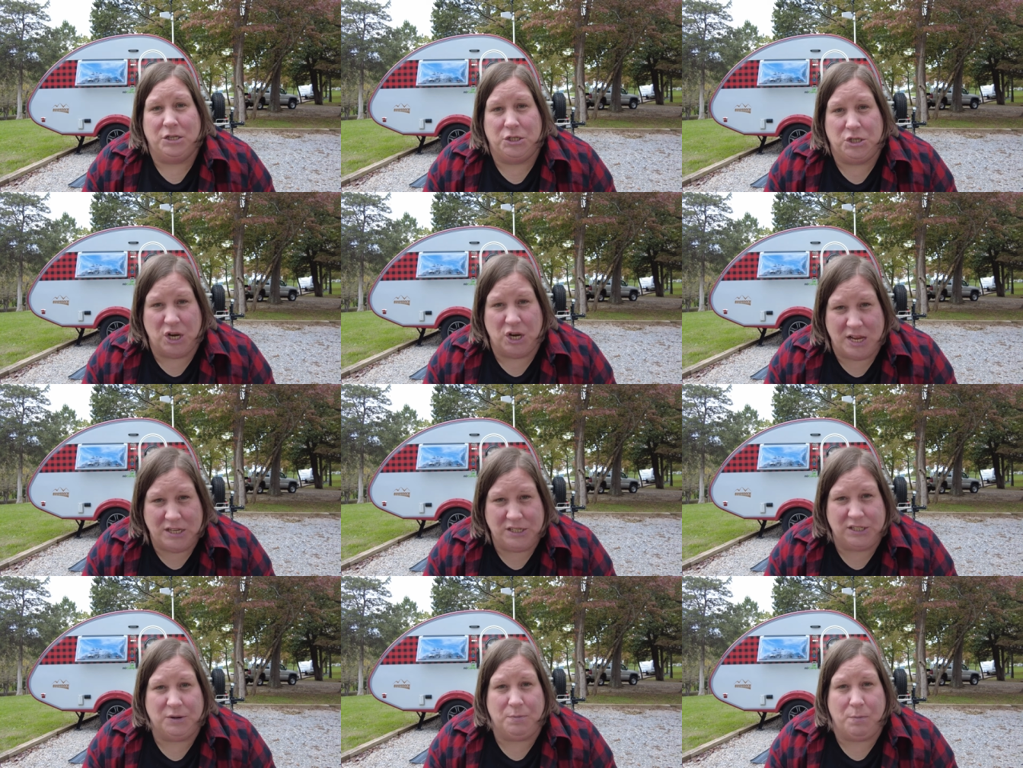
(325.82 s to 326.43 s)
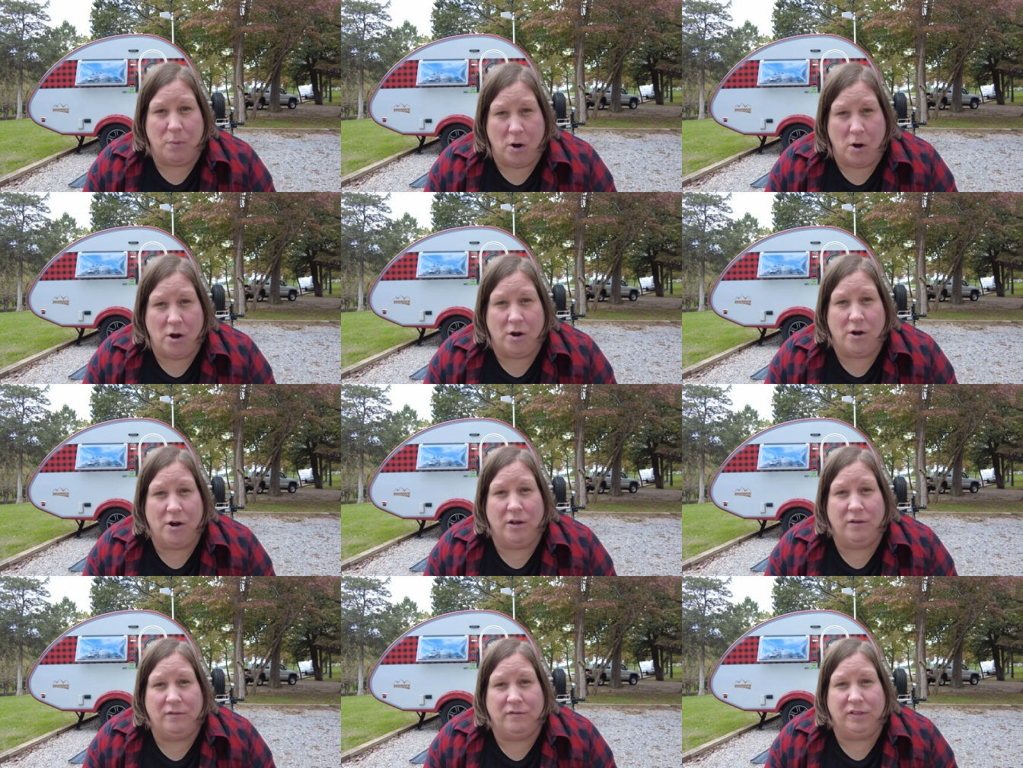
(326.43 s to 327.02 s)
just
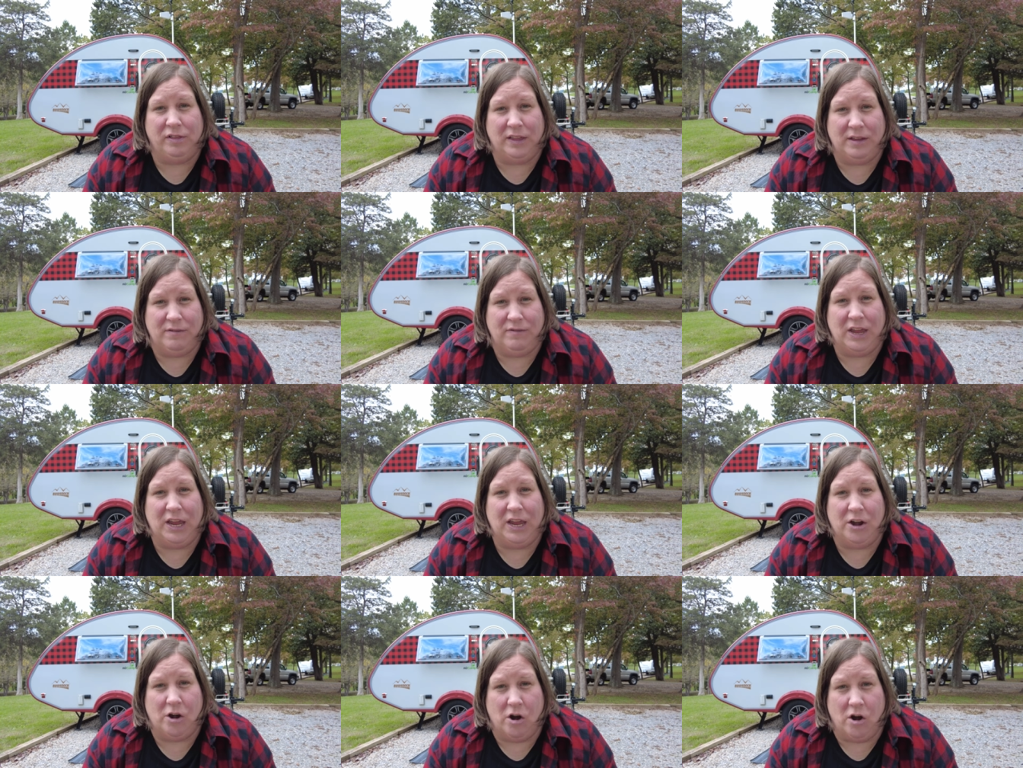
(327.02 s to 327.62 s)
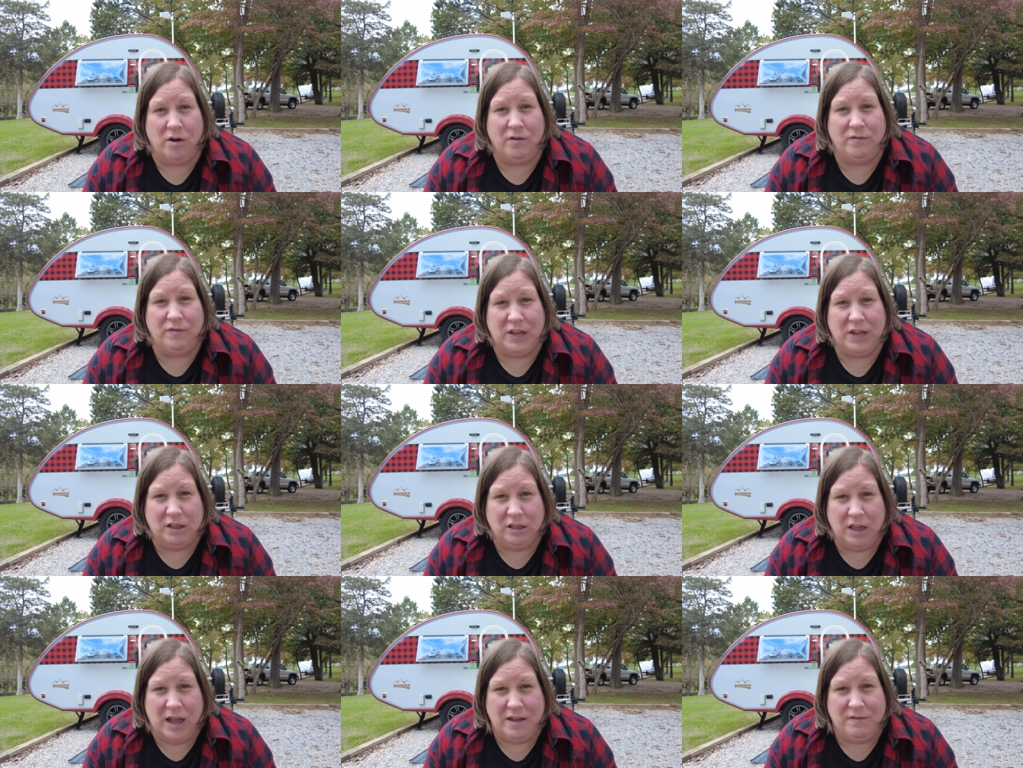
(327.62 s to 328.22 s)
part of living an
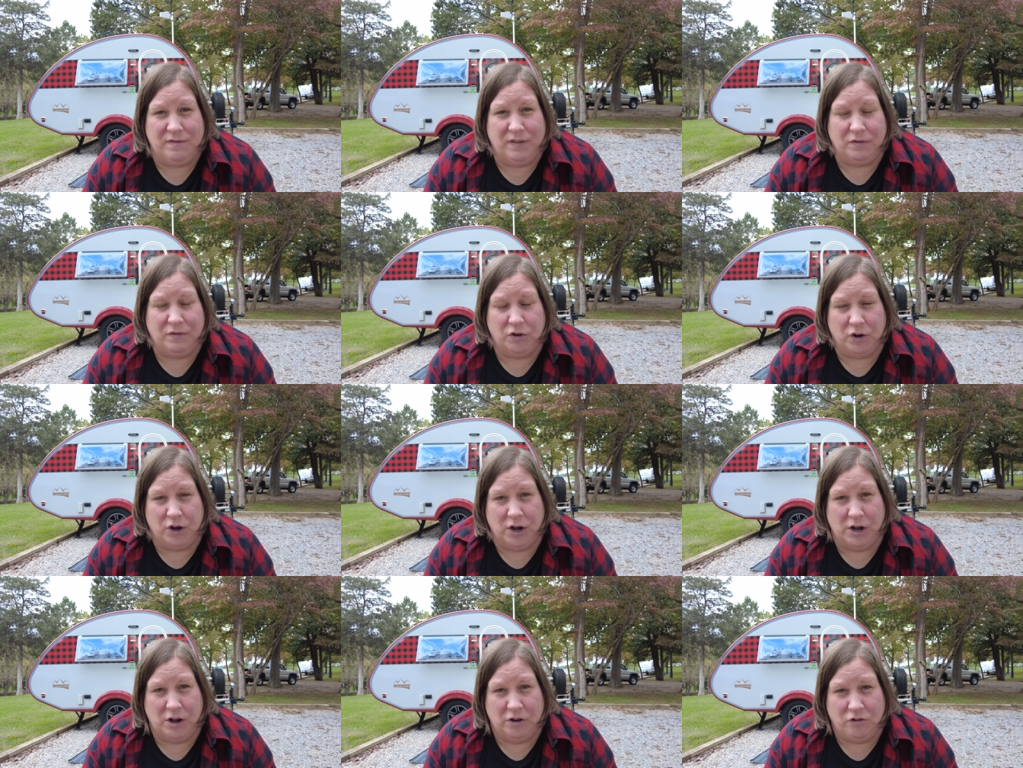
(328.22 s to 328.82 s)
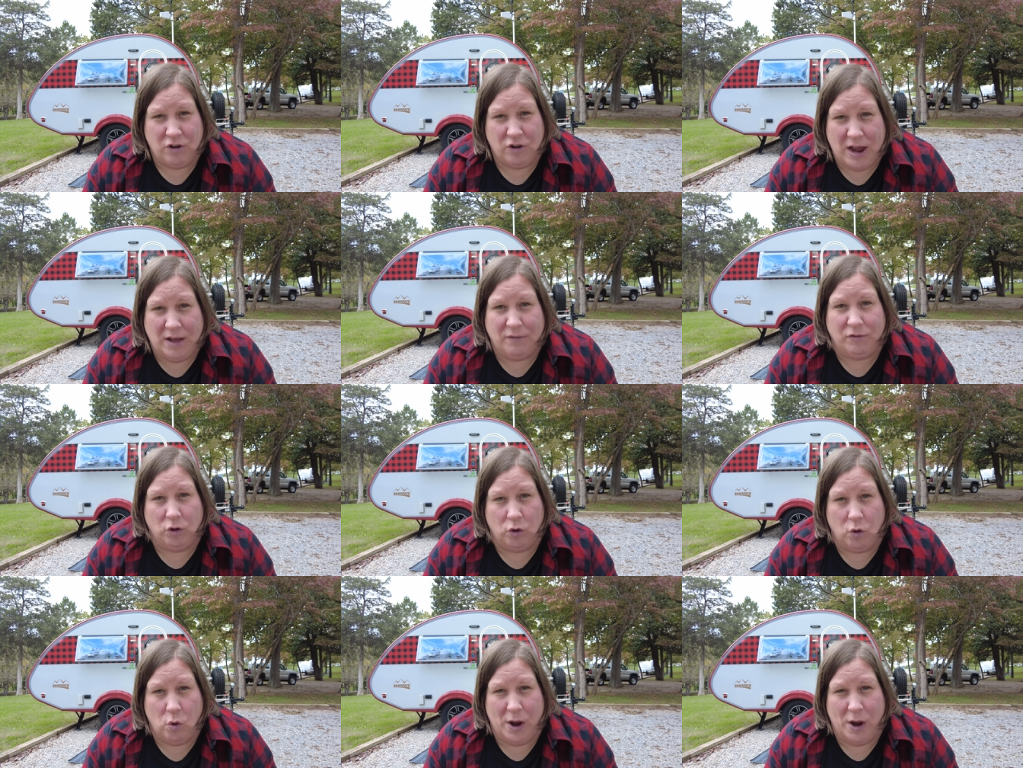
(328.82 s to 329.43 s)
RV life if you're going to
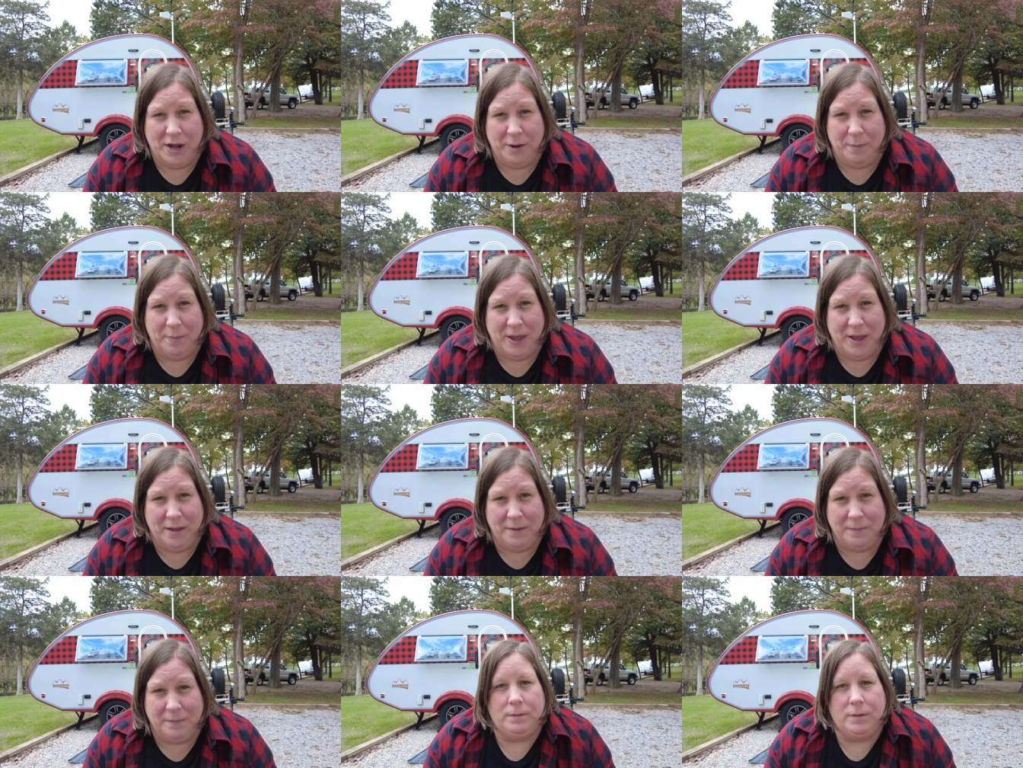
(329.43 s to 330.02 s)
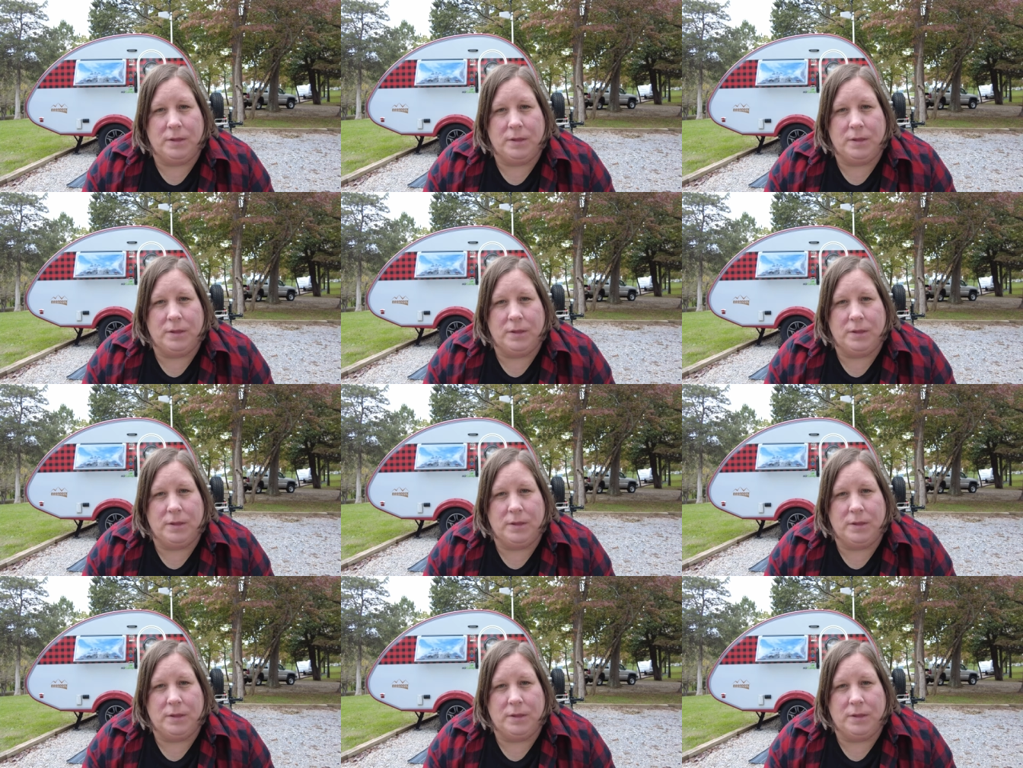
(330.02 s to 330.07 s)
travel quite a bit.